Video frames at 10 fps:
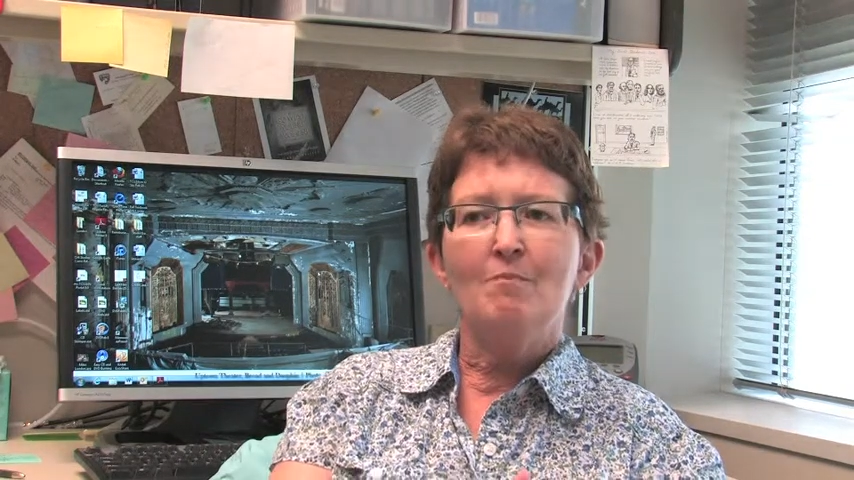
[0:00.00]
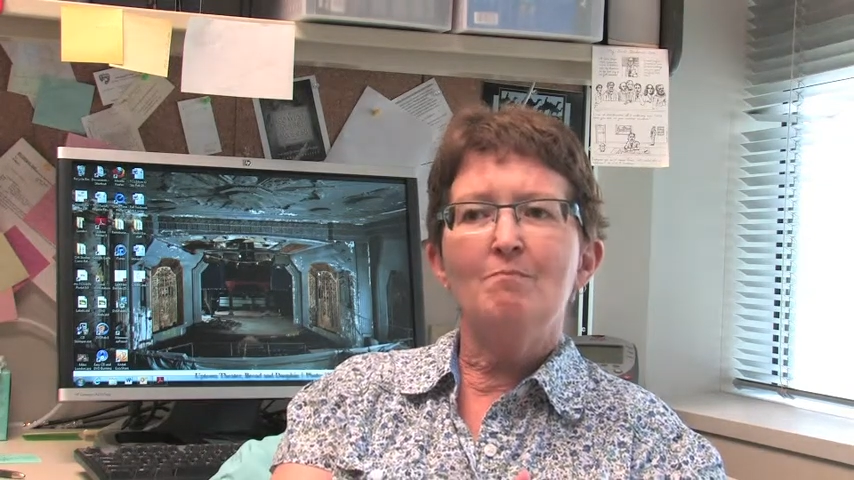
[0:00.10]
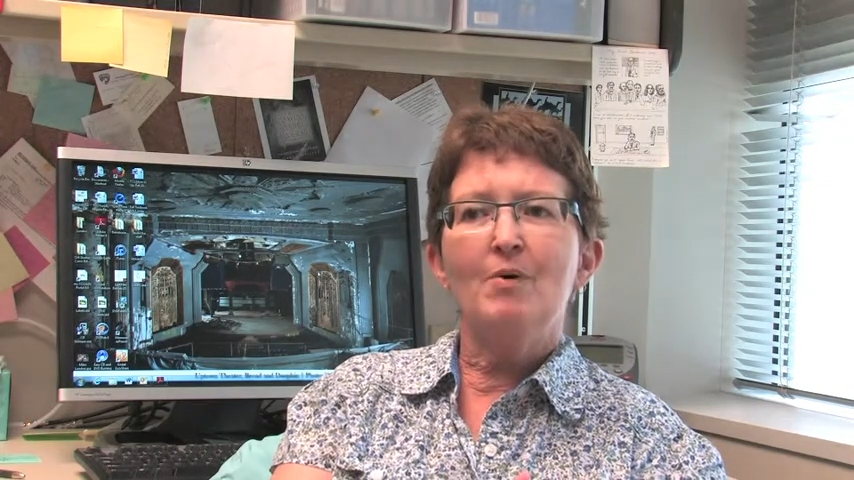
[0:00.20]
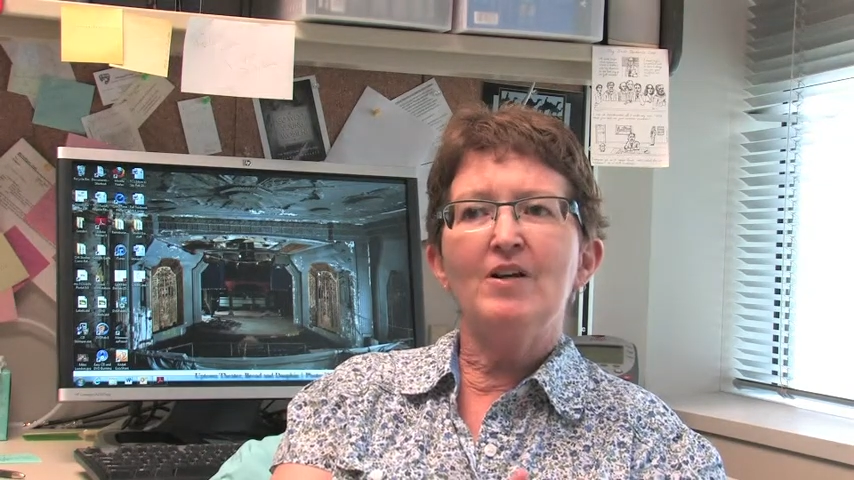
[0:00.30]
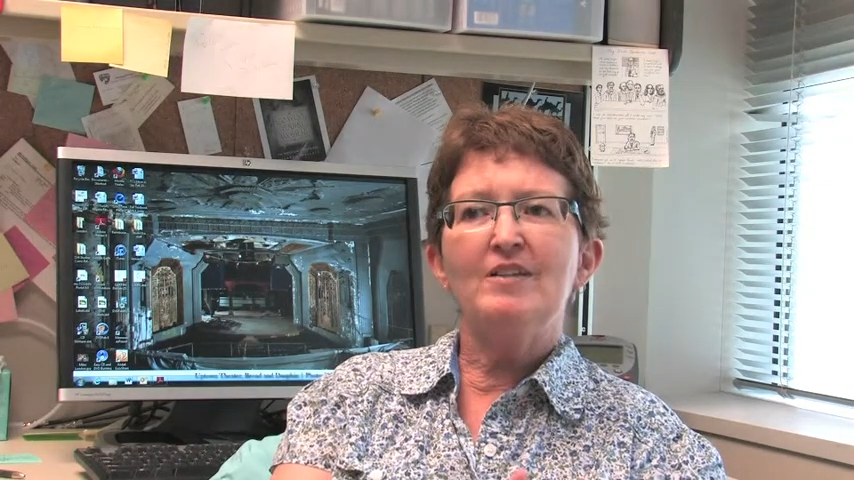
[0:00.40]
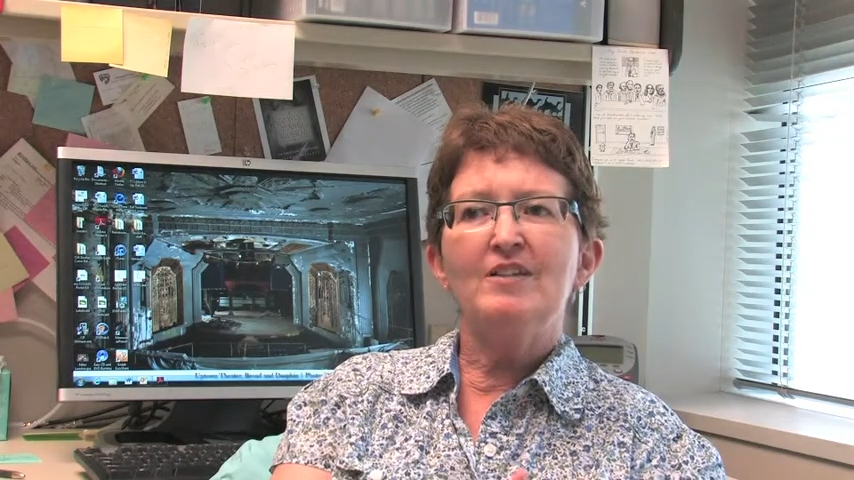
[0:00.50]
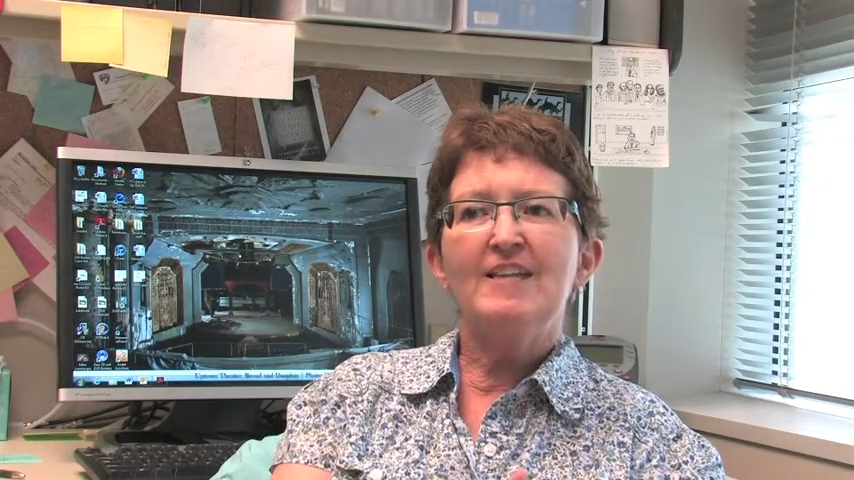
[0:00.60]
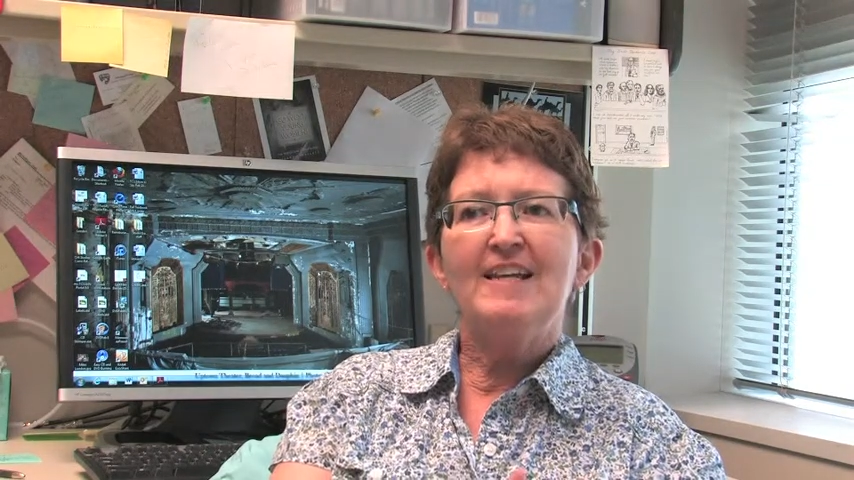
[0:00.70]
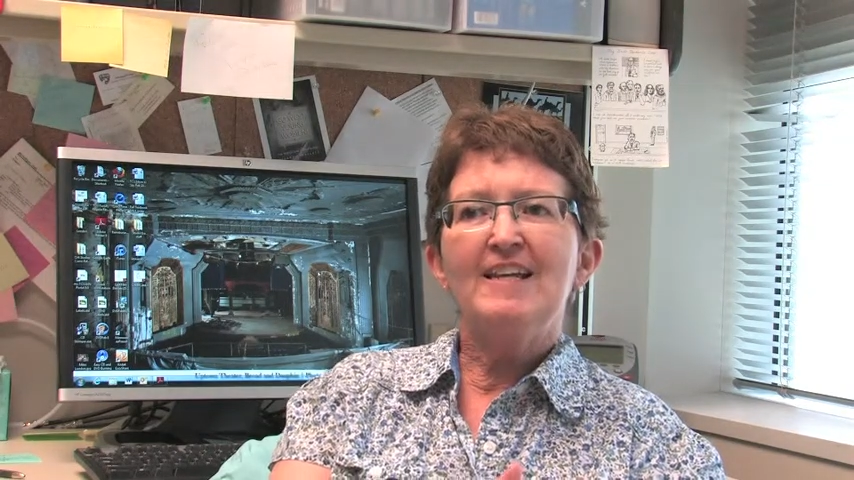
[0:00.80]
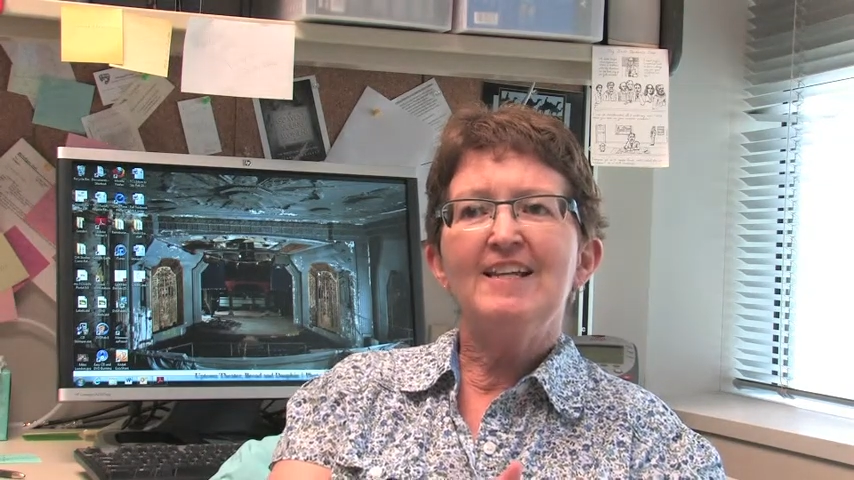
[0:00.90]
but
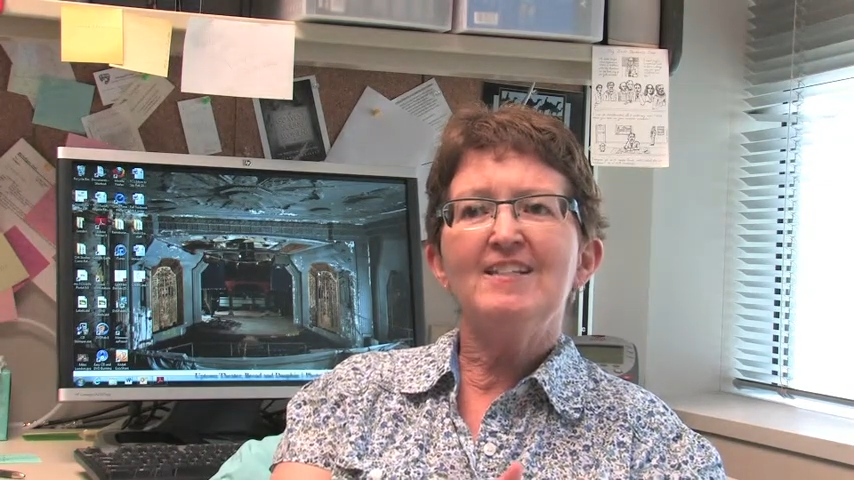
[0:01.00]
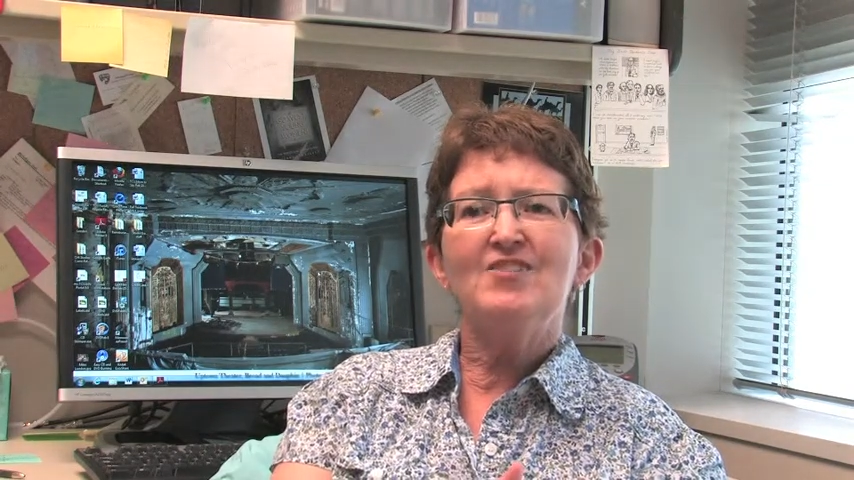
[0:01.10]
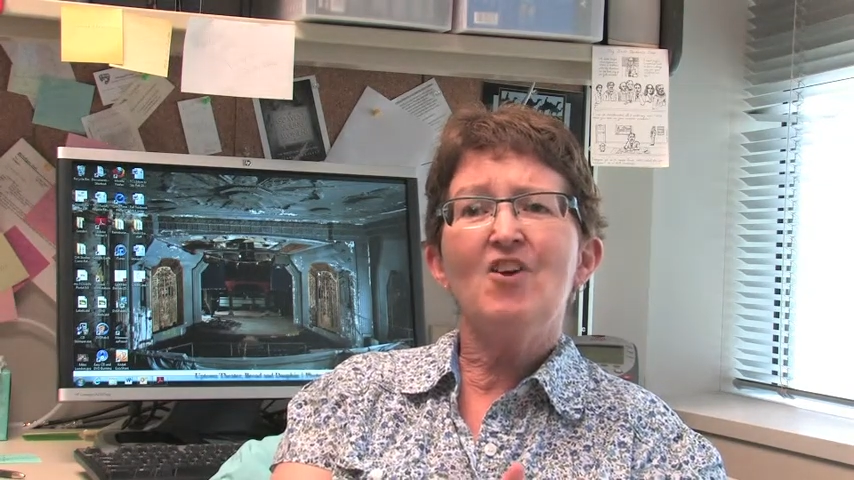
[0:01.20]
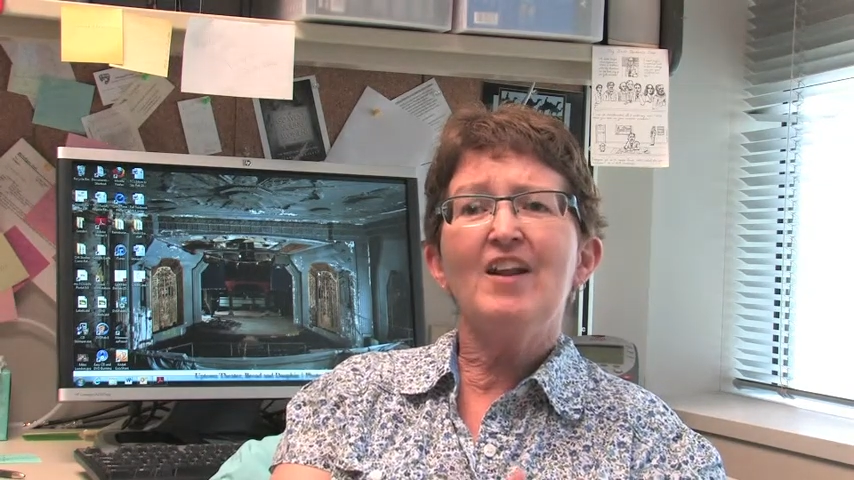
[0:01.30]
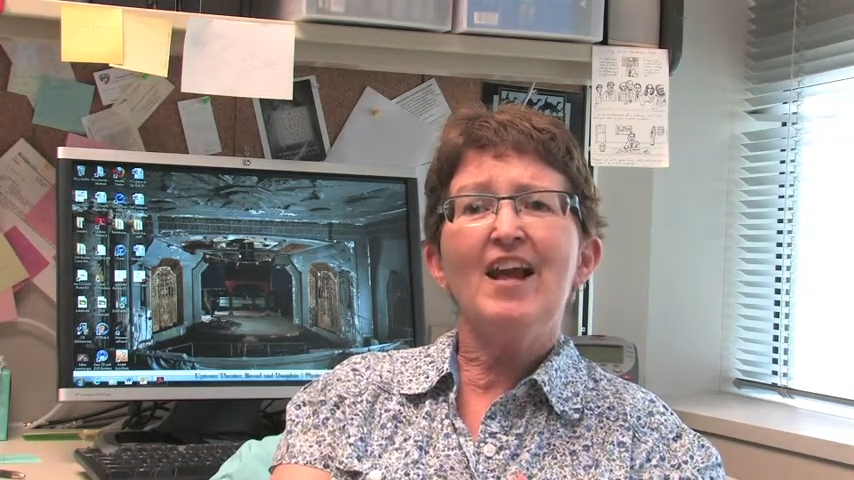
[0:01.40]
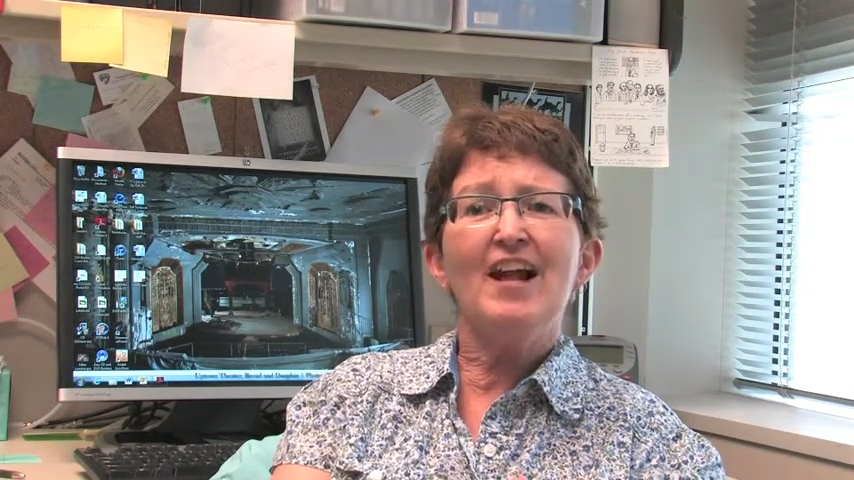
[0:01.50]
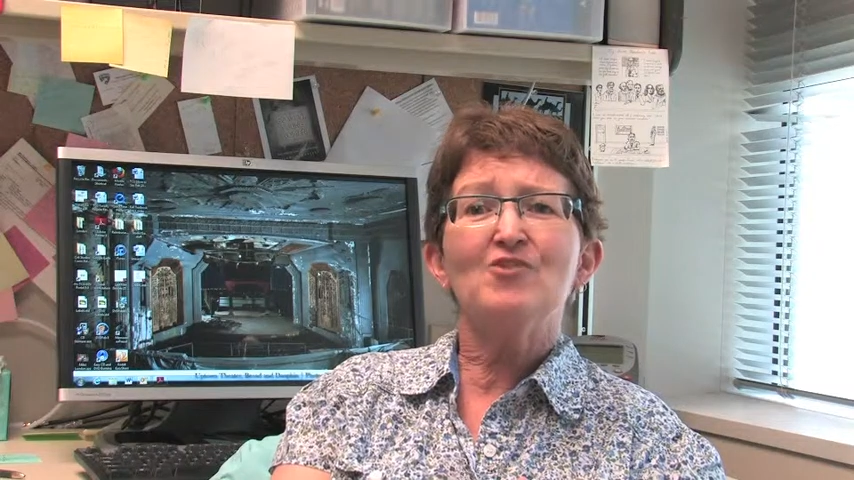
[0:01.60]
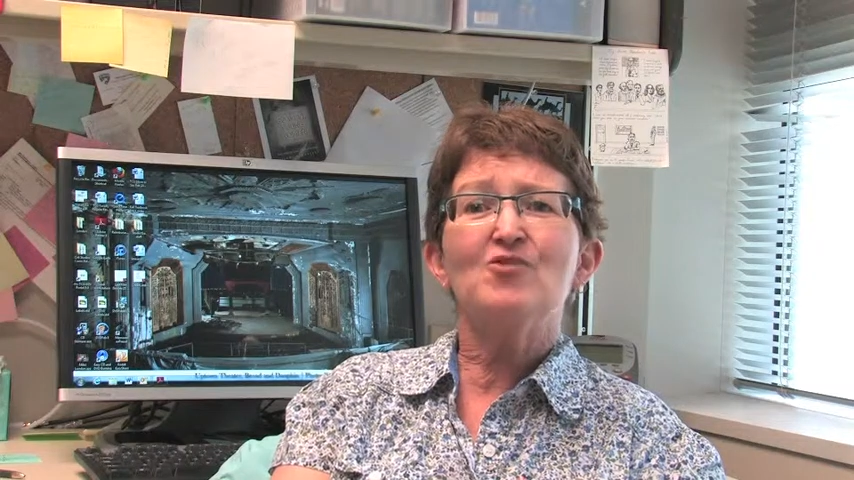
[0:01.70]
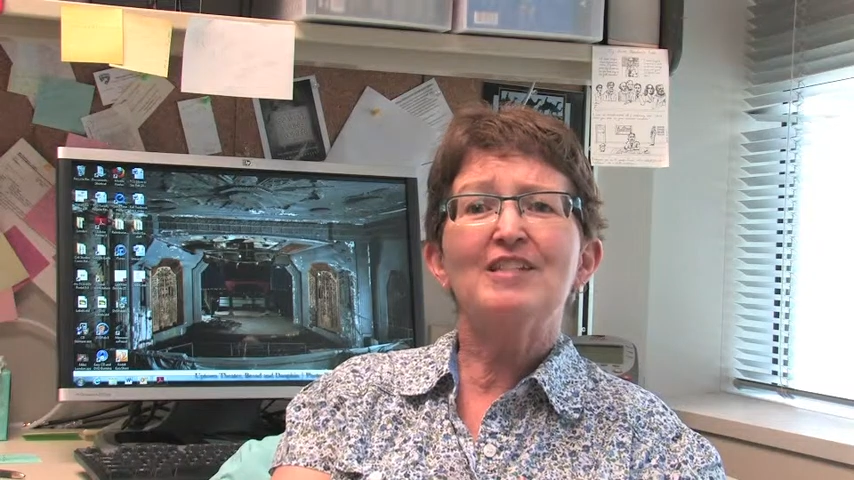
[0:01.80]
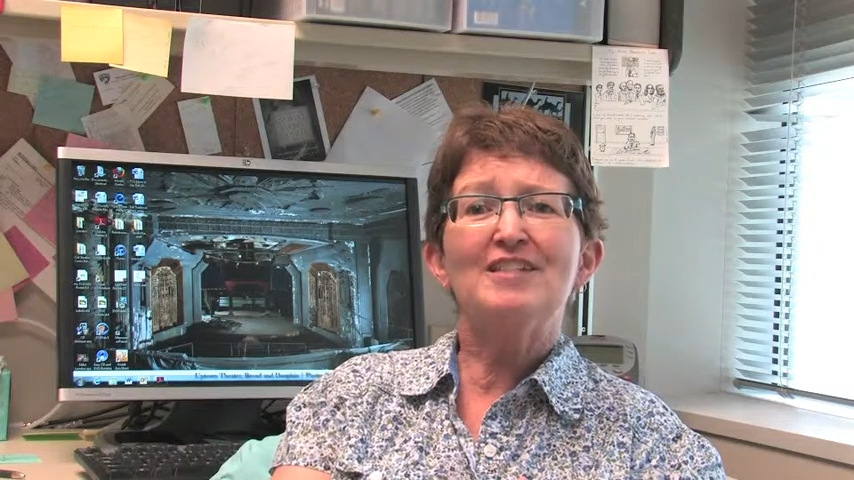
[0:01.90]
he's not
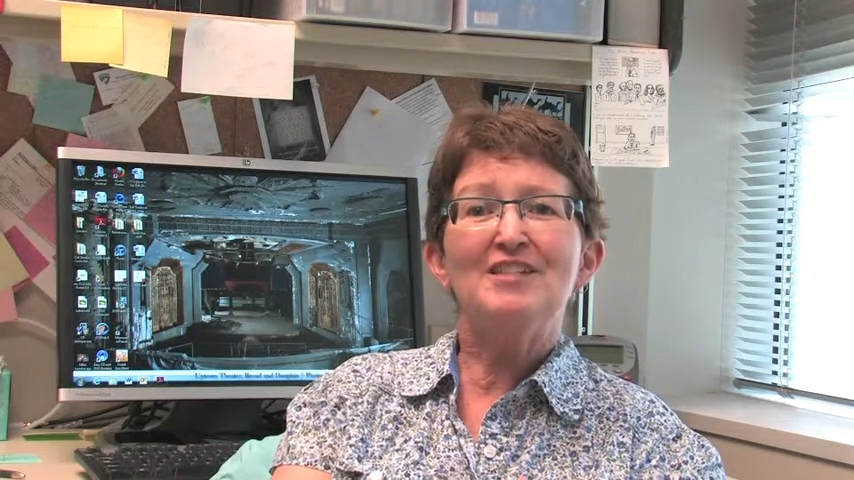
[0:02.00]
actually